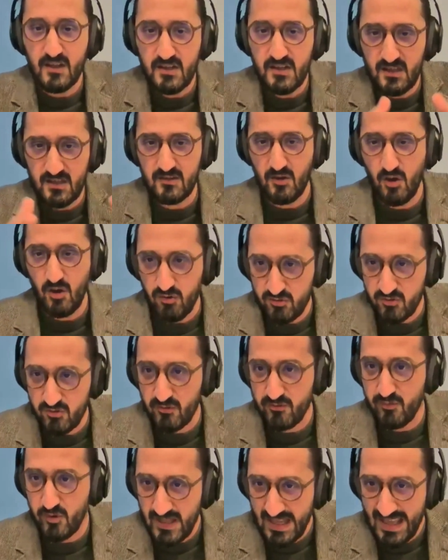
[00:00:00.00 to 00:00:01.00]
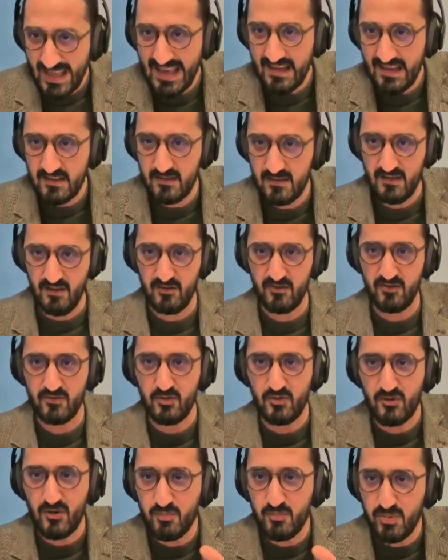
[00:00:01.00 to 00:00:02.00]
we did it also for the 8
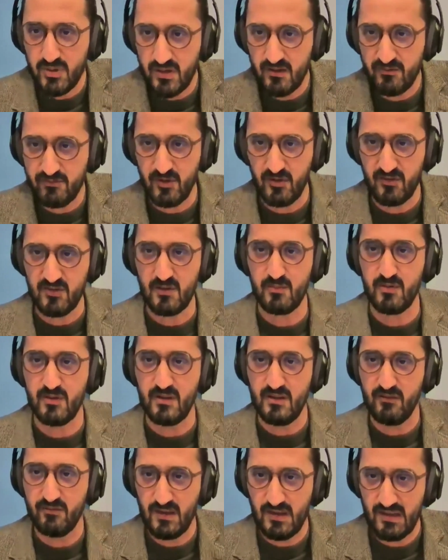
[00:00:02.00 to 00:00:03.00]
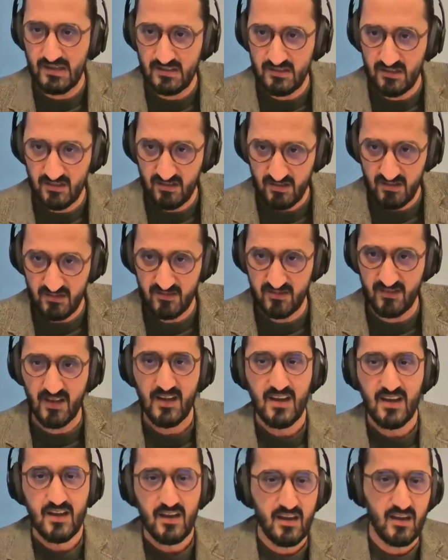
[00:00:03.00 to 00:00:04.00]
years to compare, for example, if a leader
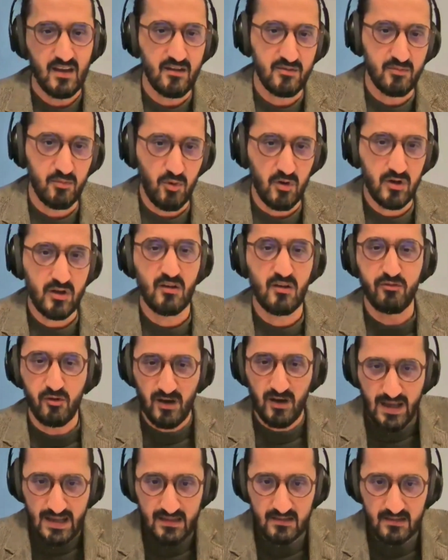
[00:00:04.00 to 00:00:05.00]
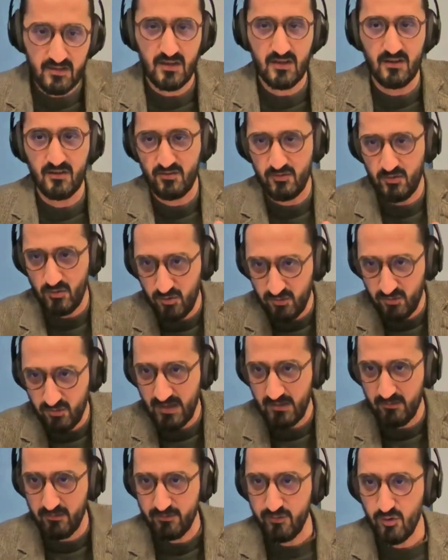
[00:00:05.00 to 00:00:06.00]
is working for 8 years
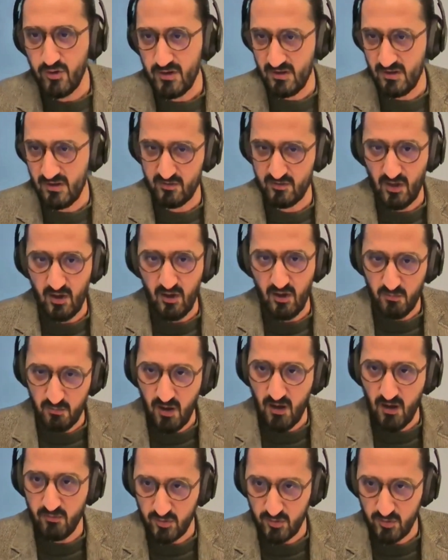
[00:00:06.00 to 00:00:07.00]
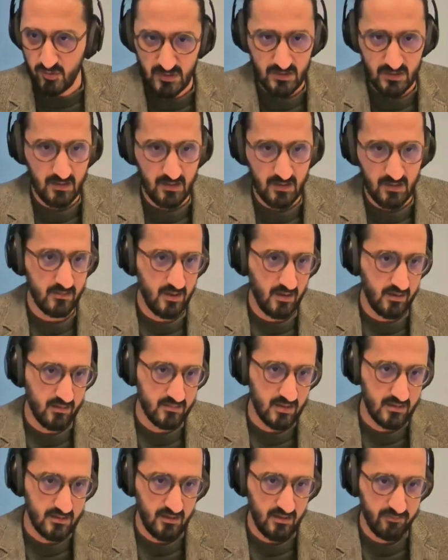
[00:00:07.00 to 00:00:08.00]
or 4 years, how would be
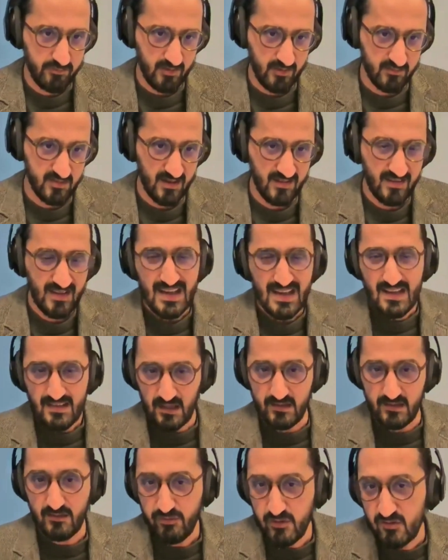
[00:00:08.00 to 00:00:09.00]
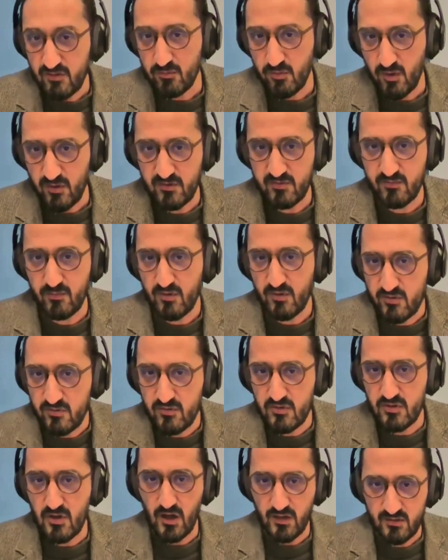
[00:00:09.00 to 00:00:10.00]
the difference? And the difference
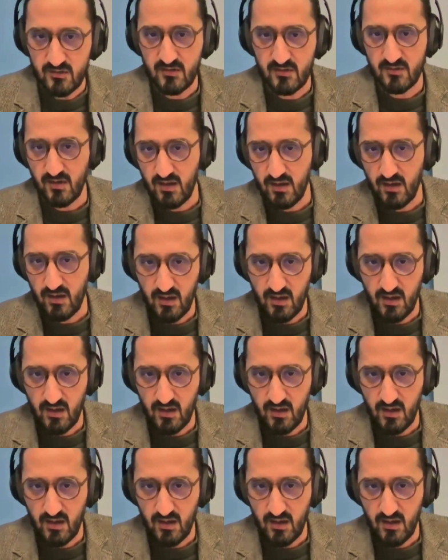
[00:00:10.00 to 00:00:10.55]
was not